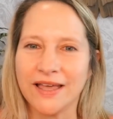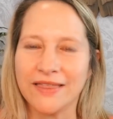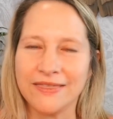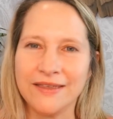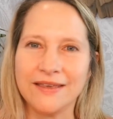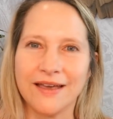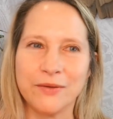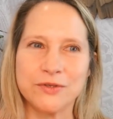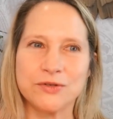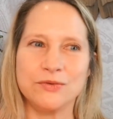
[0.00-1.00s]
I think I
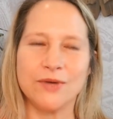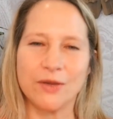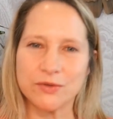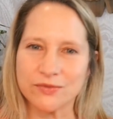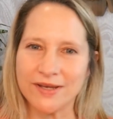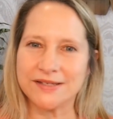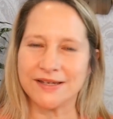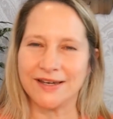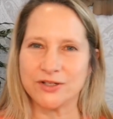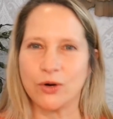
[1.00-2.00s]
was raised
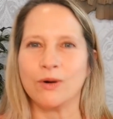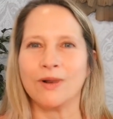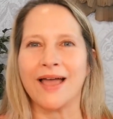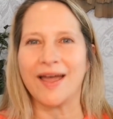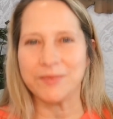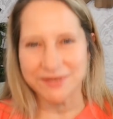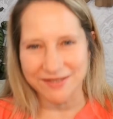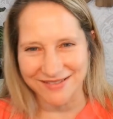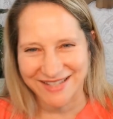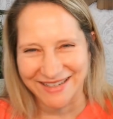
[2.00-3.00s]
in a total
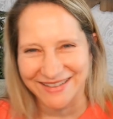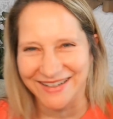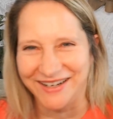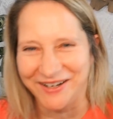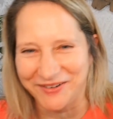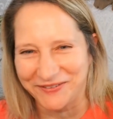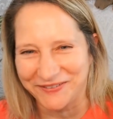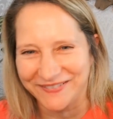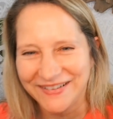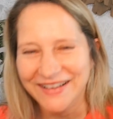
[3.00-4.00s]
absence.
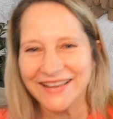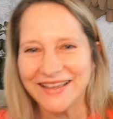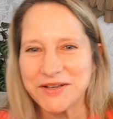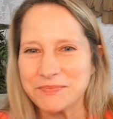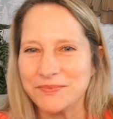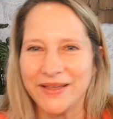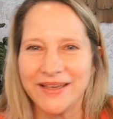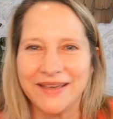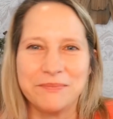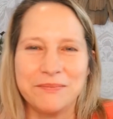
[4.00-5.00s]
Like
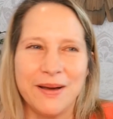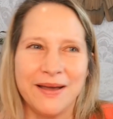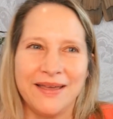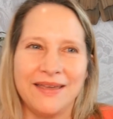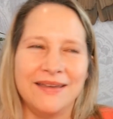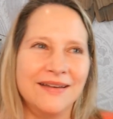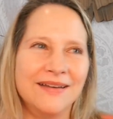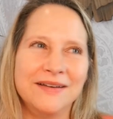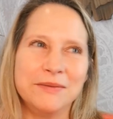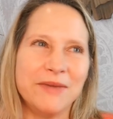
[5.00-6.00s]
my
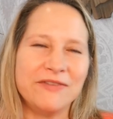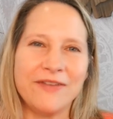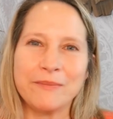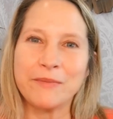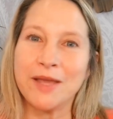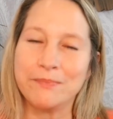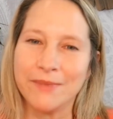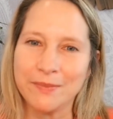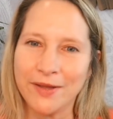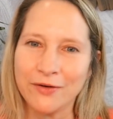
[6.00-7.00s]

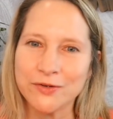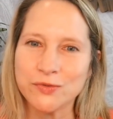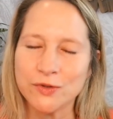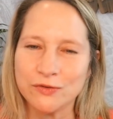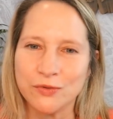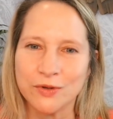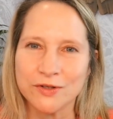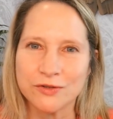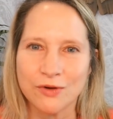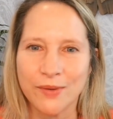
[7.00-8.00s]
parents were
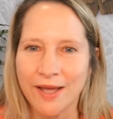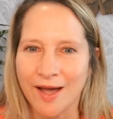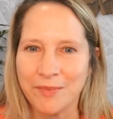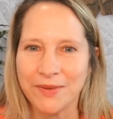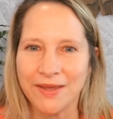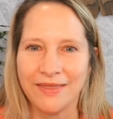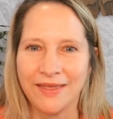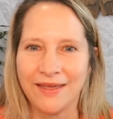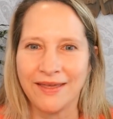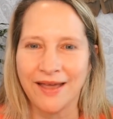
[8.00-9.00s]
divorced growing up, and
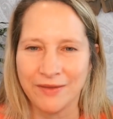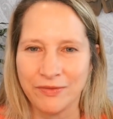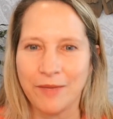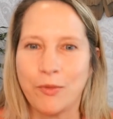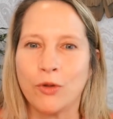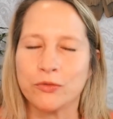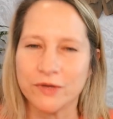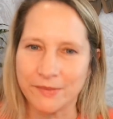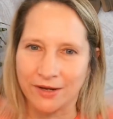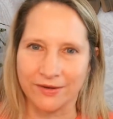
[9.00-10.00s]
they both
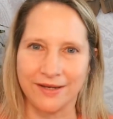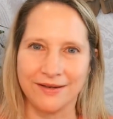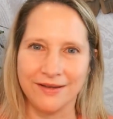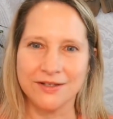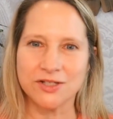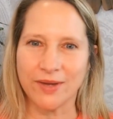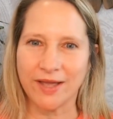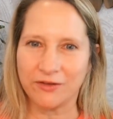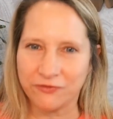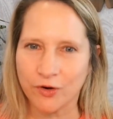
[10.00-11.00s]
remarried. So I
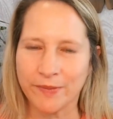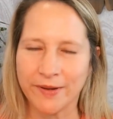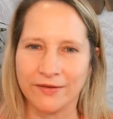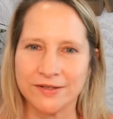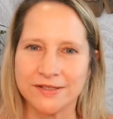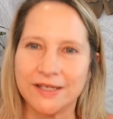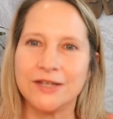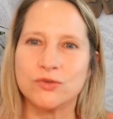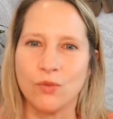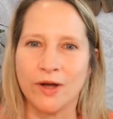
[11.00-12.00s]
had four parents.
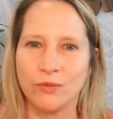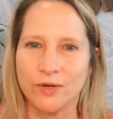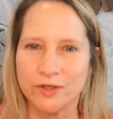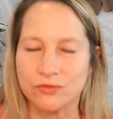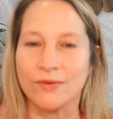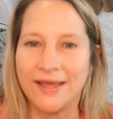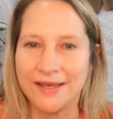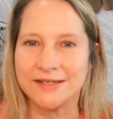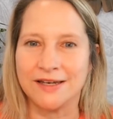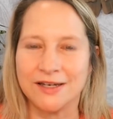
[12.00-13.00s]
Each one was
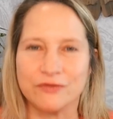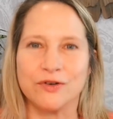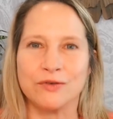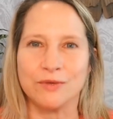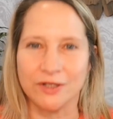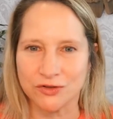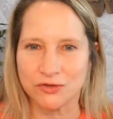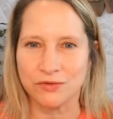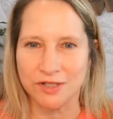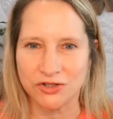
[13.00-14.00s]
raised in a different religious
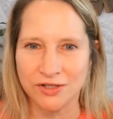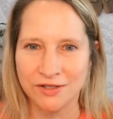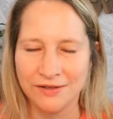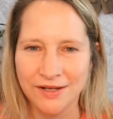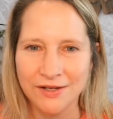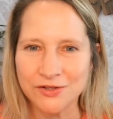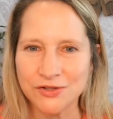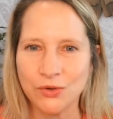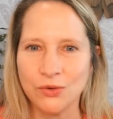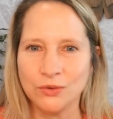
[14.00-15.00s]
tradition.
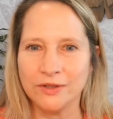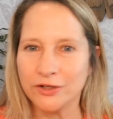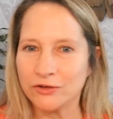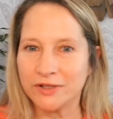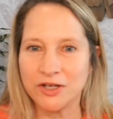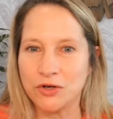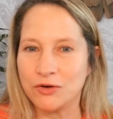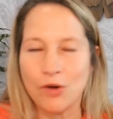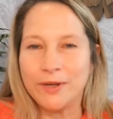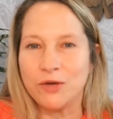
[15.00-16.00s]
So literally
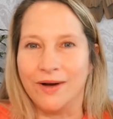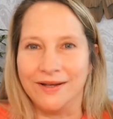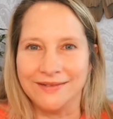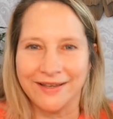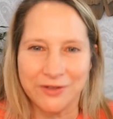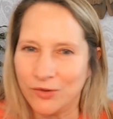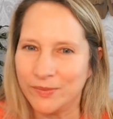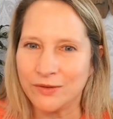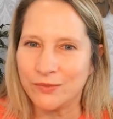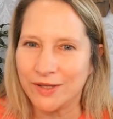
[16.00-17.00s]
nobody won. Like
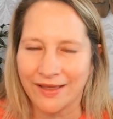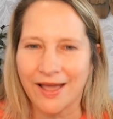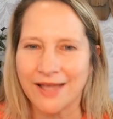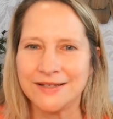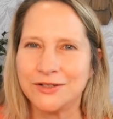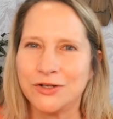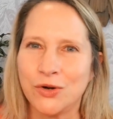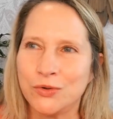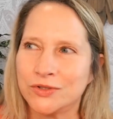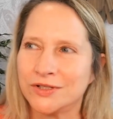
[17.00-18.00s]
nobody we like I did
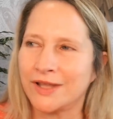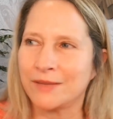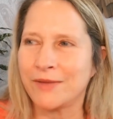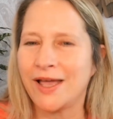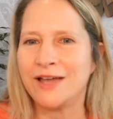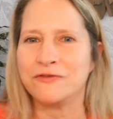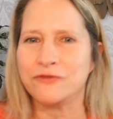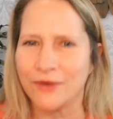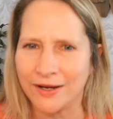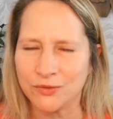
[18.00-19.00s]
go to like I had a
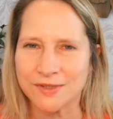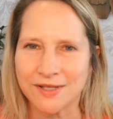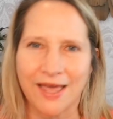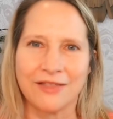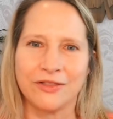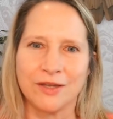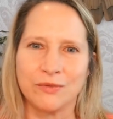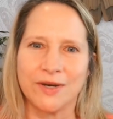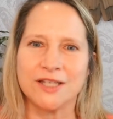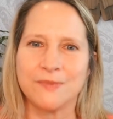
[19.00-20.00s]
friend who was Catholic, and
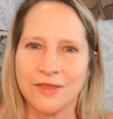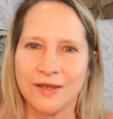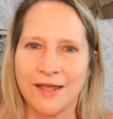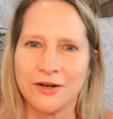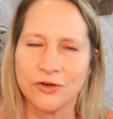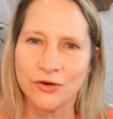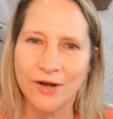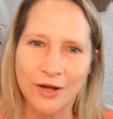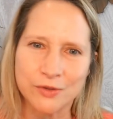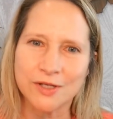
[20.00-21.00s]
when I spent the night at her
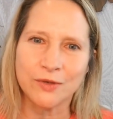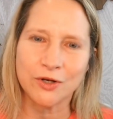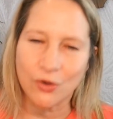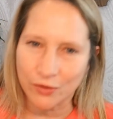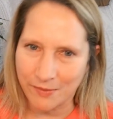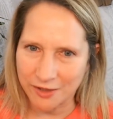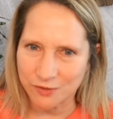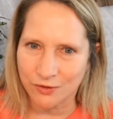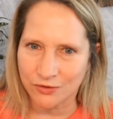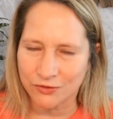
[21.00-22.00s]
house, I would go to mass
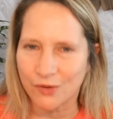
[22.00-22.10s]
with her.